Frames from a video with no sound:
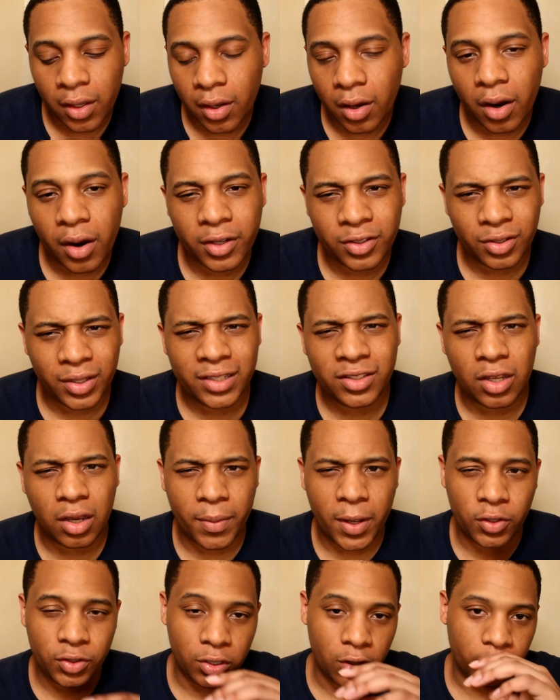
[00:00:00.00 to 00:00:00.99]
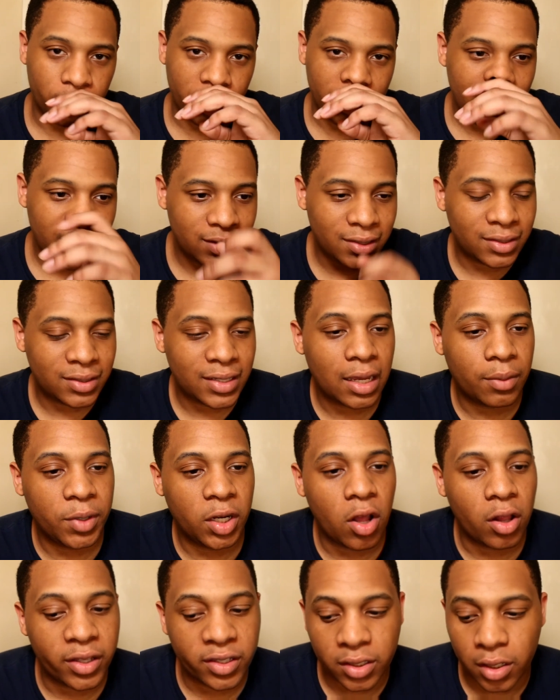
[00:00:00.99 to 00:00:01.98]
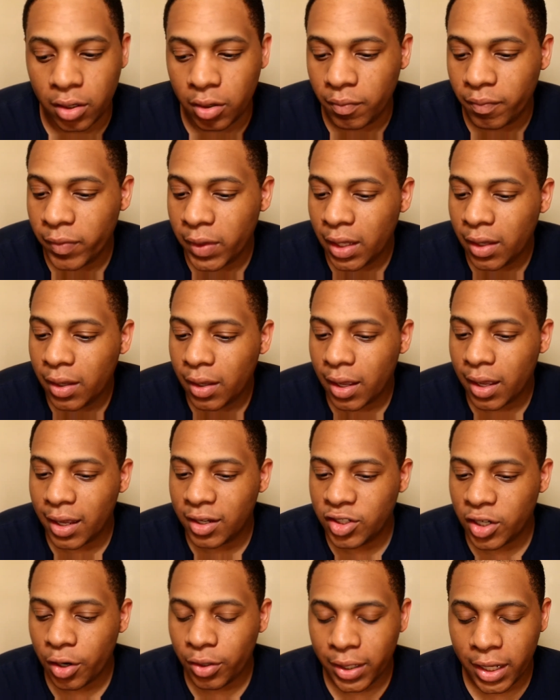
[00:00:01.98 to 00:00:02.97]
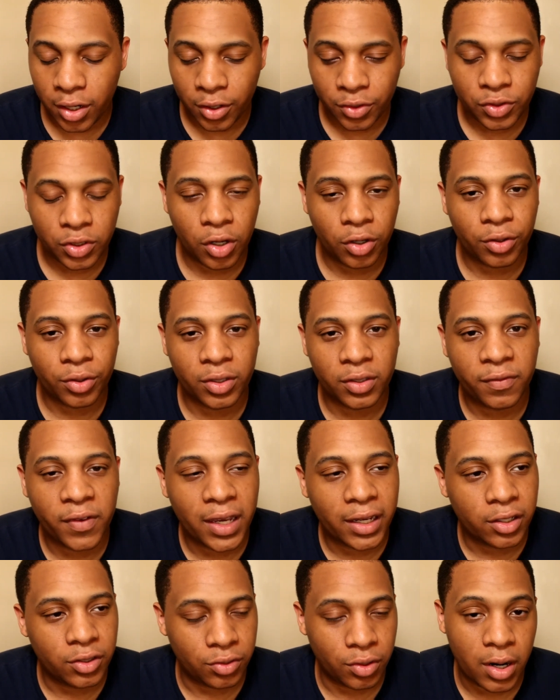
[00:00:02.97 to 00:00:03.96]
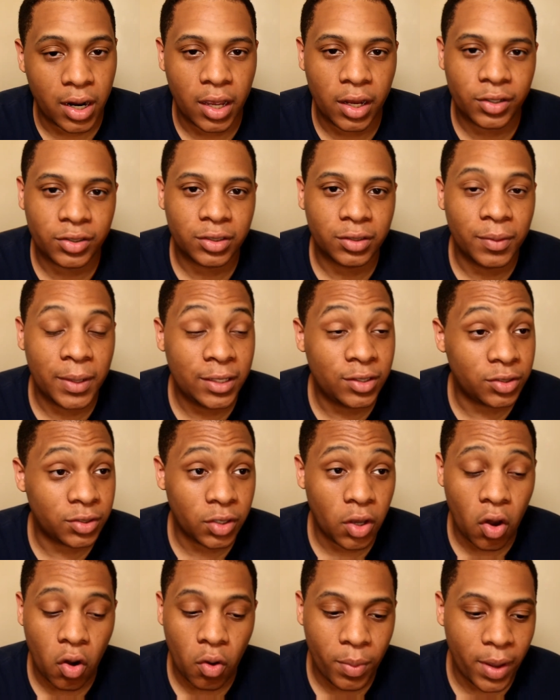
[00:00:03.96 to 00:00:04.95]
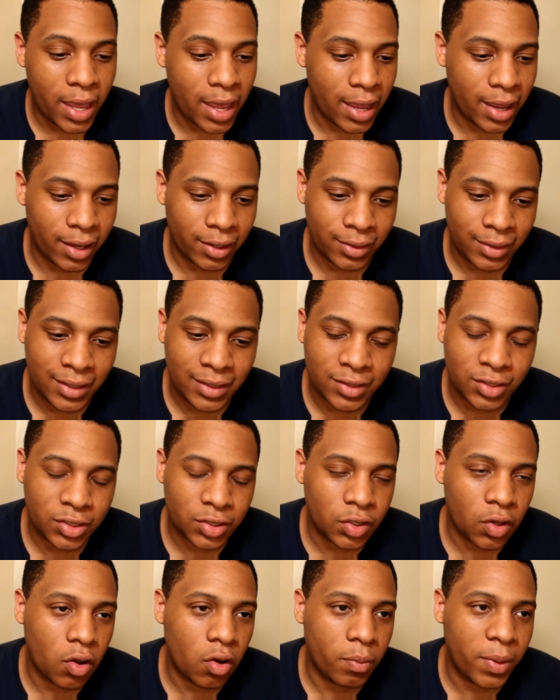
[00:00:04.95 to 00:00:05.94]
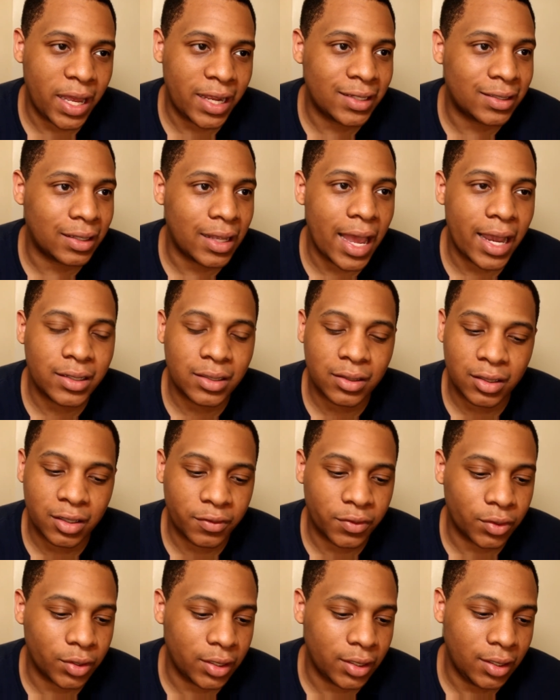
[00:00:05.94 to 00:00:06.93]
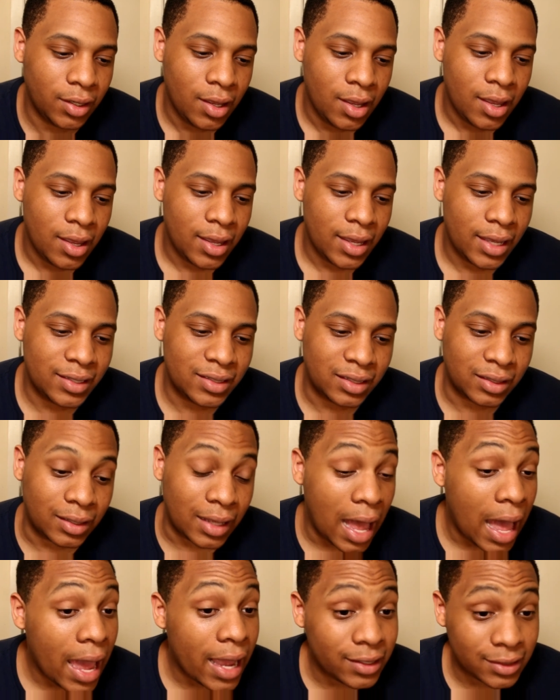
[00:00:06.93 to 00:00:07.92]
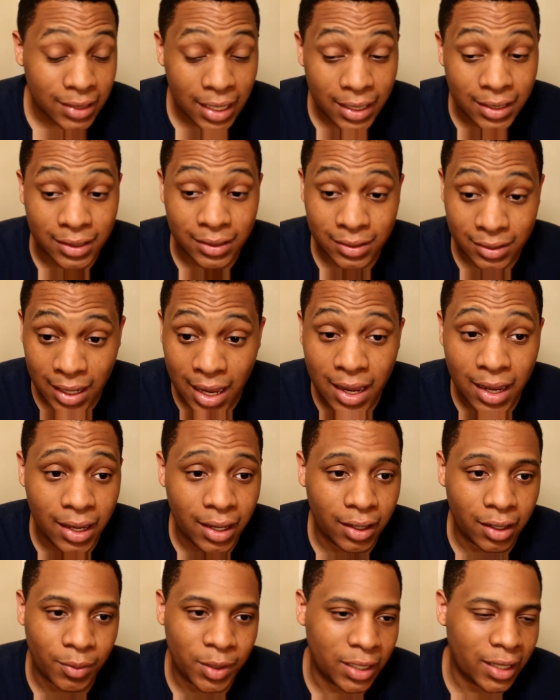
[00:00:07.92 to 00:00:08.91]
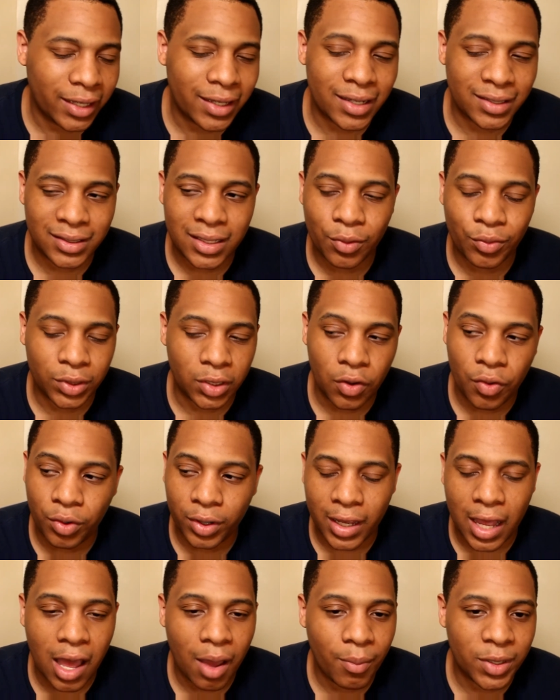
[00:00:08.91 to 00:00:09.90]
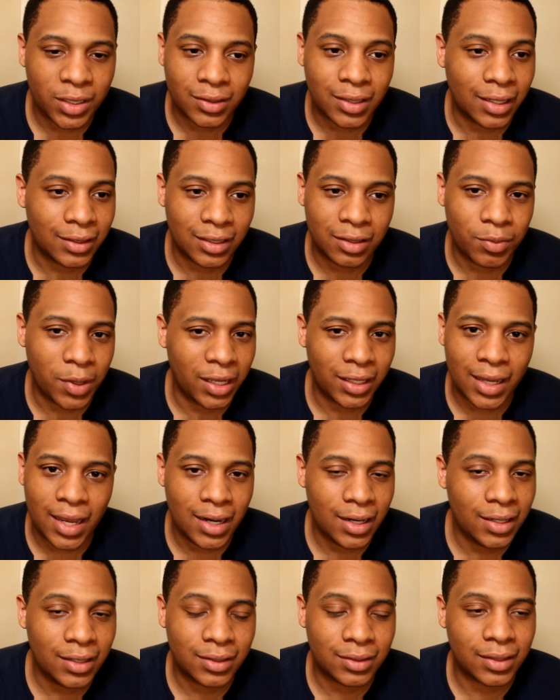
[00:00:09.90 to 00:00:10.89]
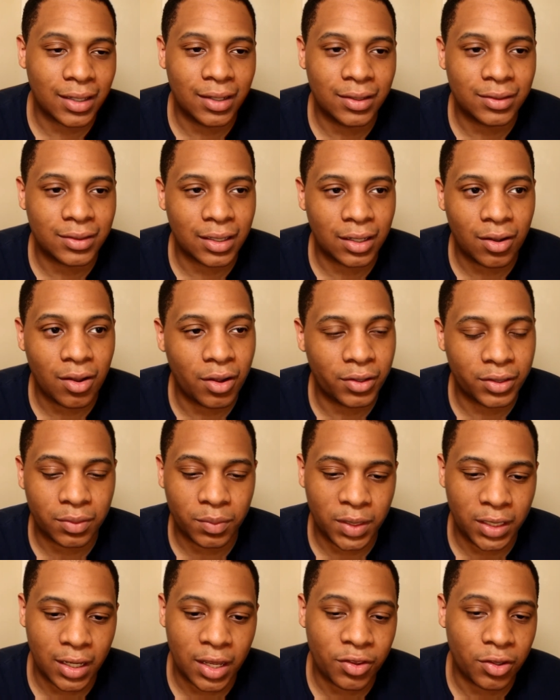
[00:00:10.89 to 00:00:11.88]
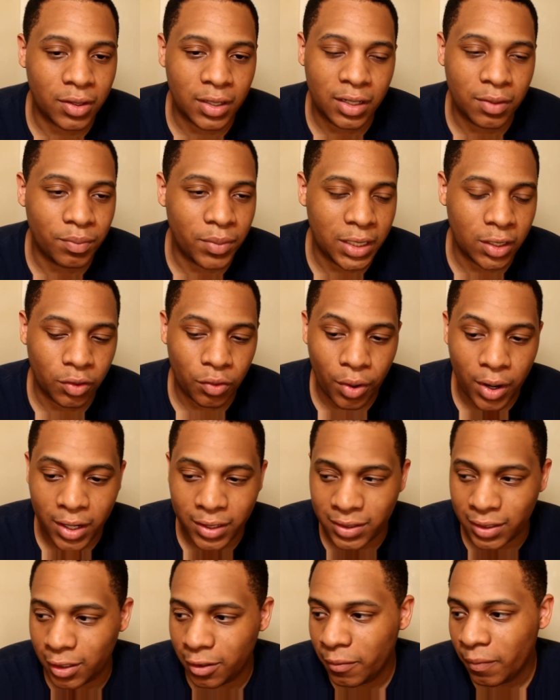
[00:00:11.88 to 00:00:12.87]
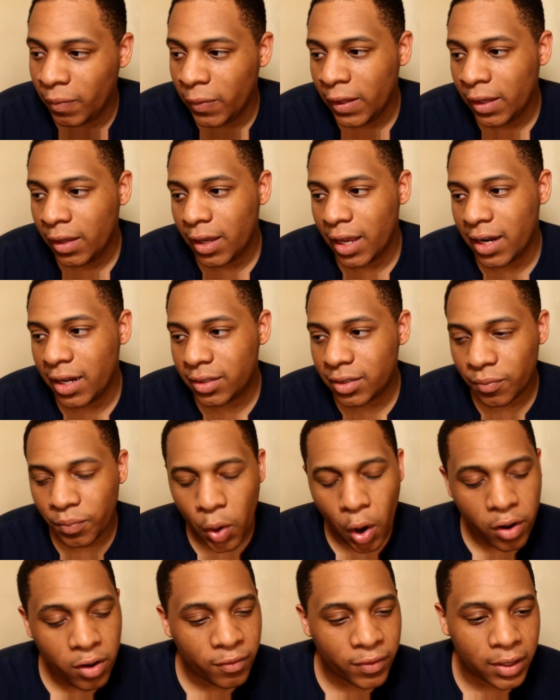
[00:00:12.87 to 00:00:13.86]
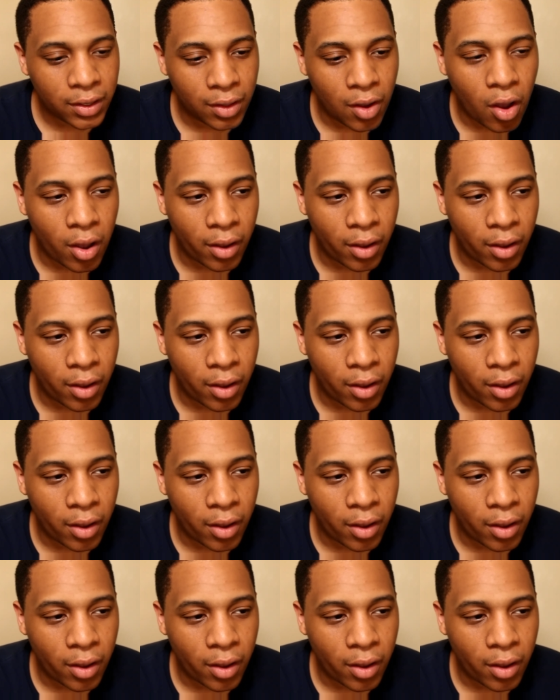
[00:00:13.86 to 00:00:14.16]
All right, so let's talk about Joker. He needs a segment all his own. Jared Leto's Joker is fucking trash. He's so bad. He's so bad. His line delivery, his lines that he's saying. I mean, like I said, with the whole comment thing, didn't make any sense at all to me other than him being crazy. And it's part of an